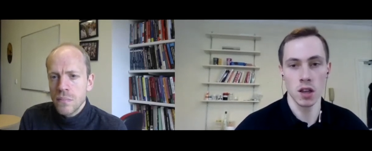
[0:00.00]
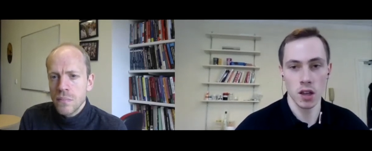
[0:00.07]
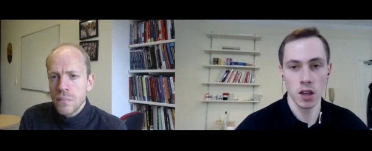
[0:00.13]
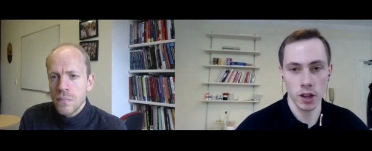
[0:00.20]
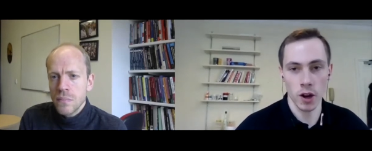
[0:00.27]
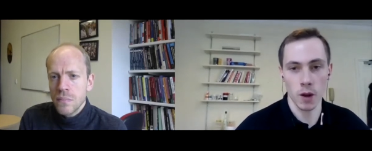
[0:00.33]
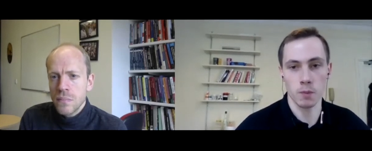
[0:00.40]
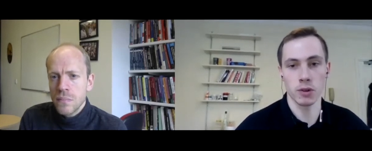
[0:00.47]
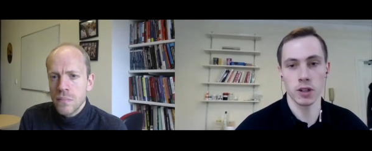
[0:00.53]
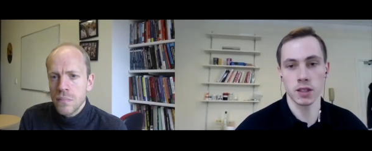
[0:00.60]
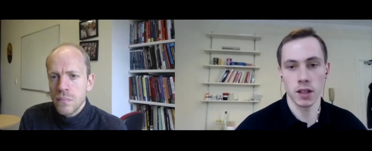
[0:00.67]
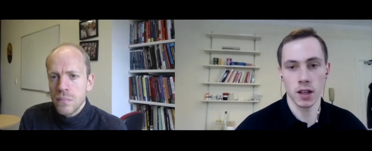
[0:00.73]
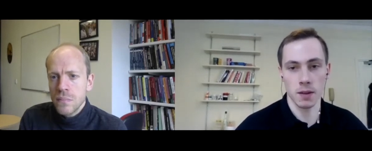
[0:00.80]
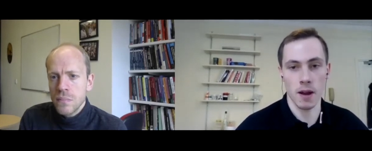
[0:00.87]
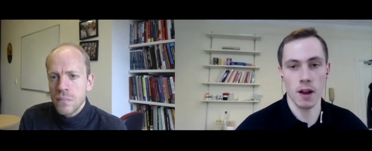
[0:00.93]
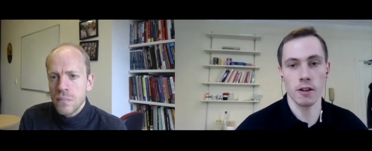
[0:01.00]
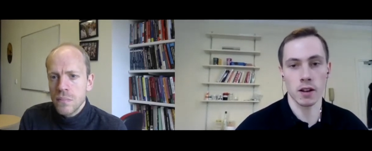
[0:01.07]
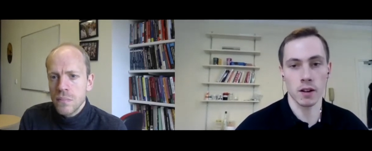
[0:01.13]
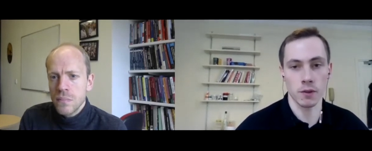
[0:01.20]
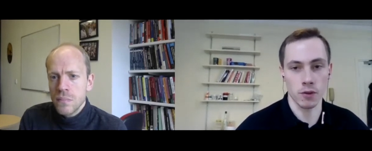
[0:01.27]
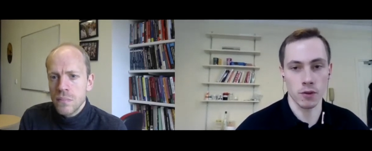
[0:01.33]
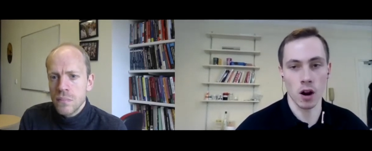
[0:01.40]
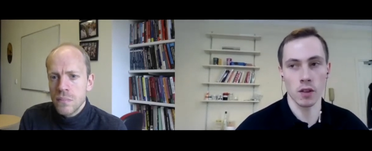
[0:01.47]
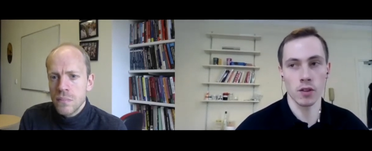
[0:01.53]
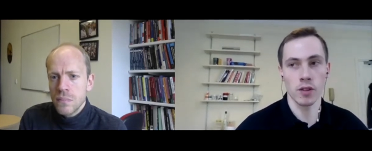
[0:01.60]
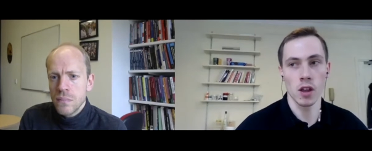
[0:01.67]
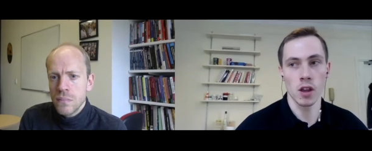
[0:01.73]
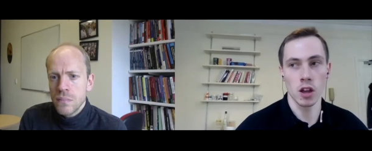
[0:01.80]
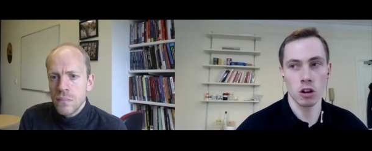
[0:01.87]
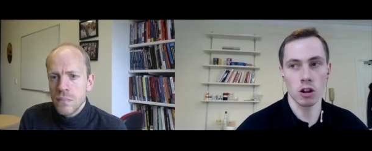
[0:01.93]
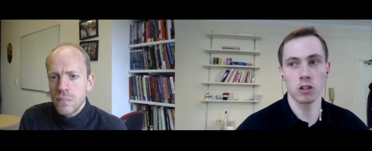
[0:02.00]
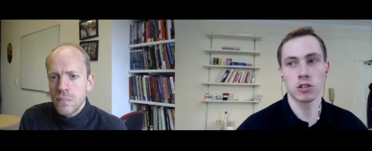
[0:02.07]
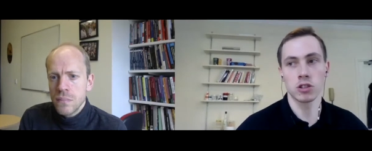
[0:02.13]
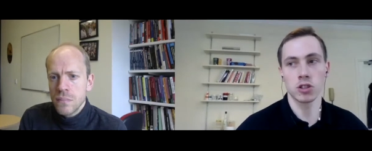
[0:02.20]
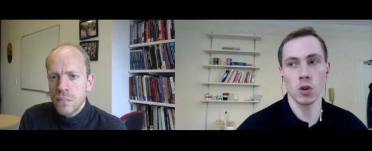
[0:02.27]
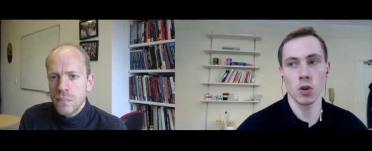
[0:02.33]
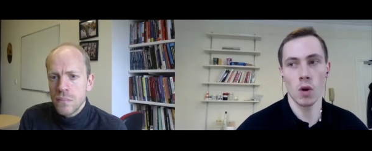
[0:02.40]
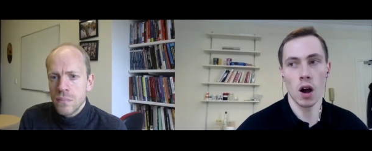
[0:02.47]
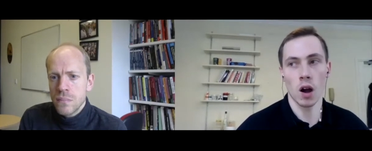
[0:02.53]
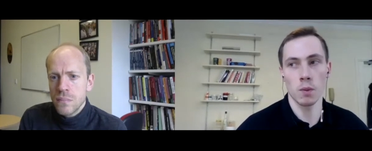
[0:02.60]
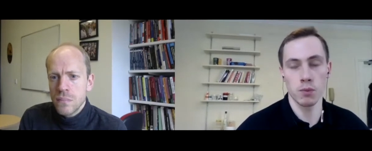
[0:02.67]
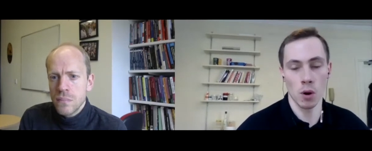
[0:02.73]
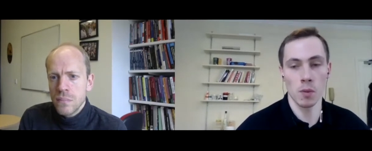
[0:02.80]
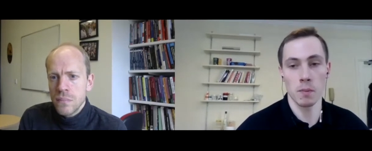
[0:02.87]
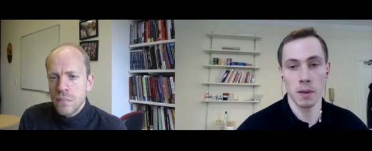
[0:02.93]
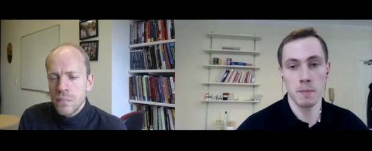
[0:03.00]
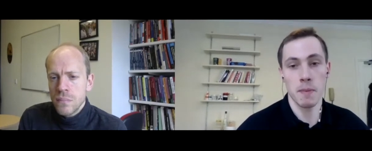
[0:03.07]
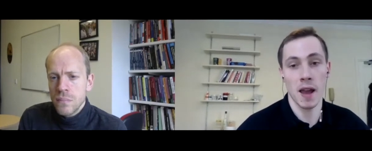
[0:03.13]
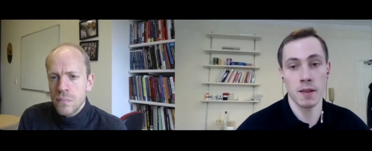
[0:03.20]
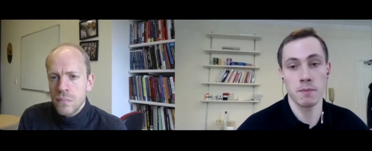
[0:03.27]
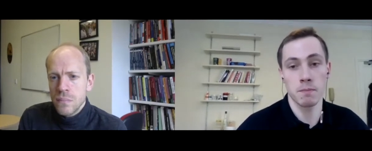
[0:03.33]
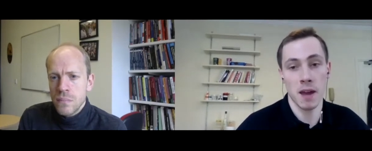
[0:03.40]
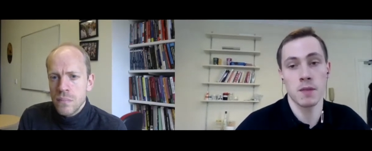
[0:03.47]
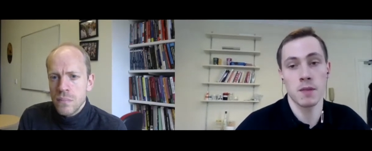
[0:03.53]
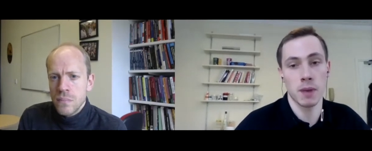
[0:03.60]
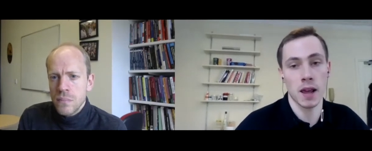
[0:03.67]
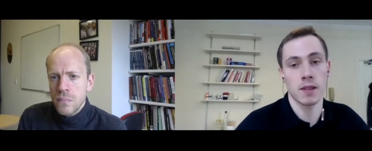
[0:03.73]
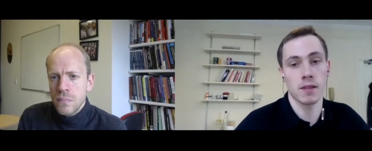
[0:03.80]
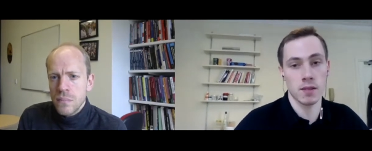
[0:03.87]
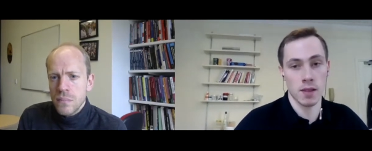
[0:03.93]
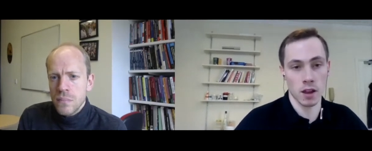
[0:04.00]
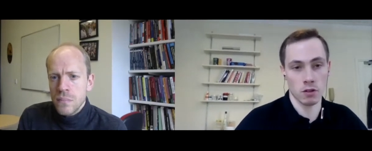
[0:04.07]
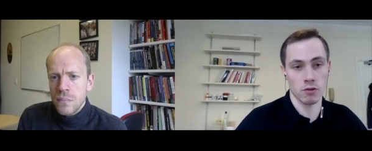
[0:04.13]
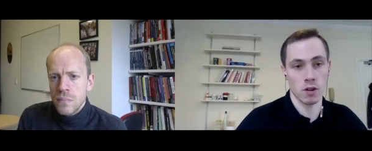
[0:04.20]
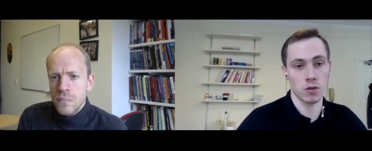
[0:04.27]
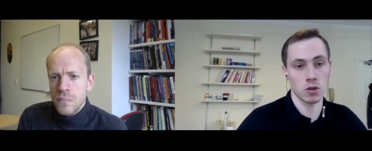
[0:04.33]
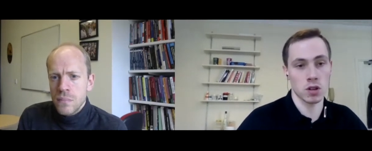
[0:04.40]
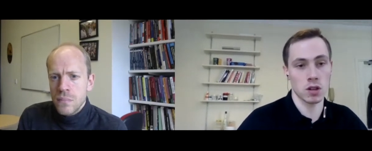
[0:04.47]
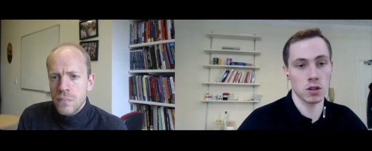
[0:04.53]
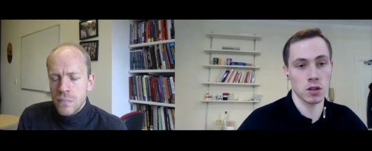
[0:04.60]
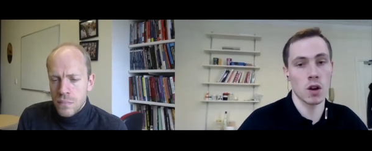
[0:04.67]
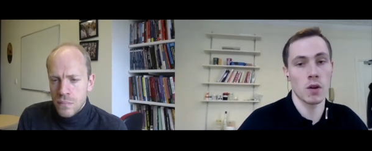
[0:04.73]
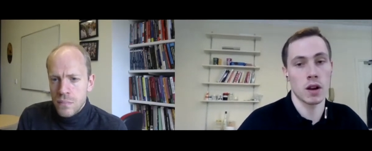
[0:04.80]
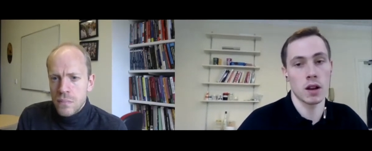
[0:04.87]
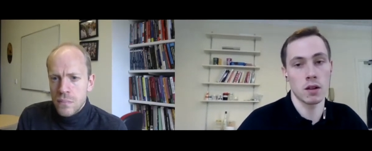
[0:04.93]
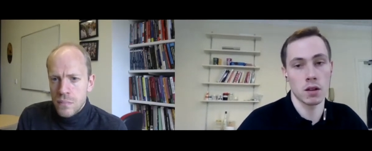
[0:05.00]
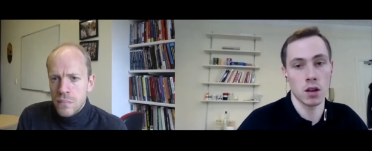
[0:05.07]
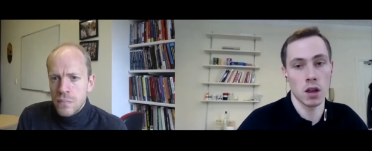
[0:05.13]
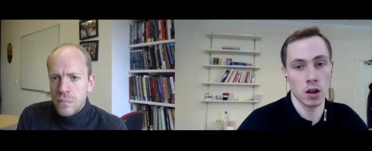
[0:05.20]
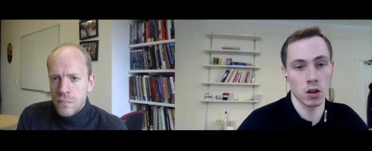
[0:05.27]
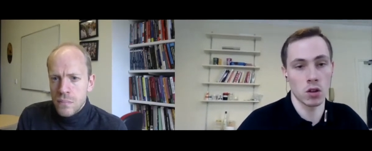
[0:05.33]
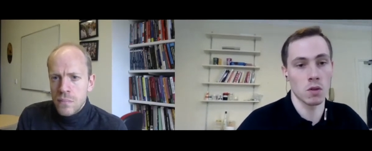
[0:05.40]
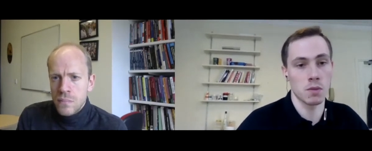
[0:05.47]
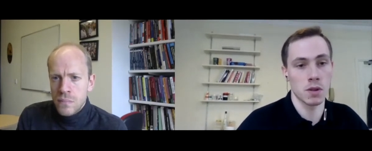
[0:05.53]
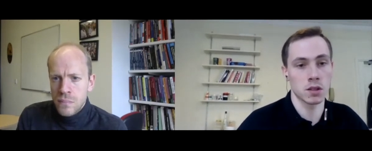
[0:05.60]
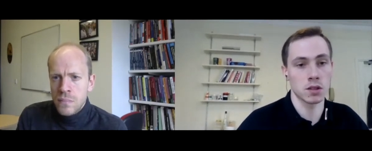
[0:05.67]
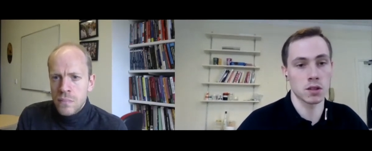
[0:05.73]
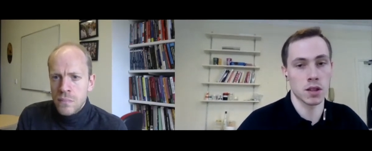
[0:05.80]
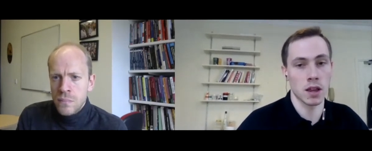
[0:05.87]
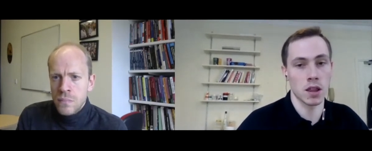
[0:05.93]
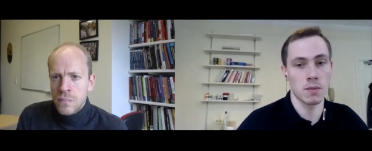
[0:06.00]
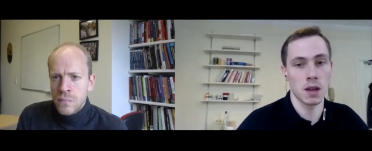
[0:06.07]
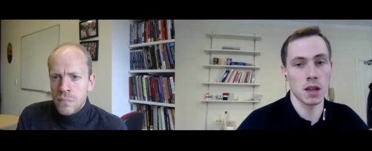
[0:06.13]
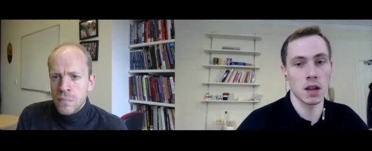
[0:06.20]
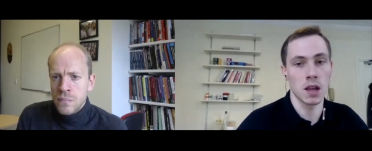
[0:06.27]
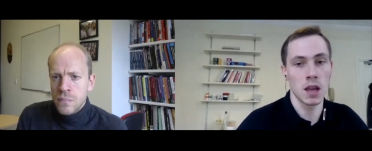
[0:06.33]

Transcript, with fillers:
Speaker 1: you know Britain, America, France, countries who are probably best best placed to take refugees, you know, in a, in a good position to take them in?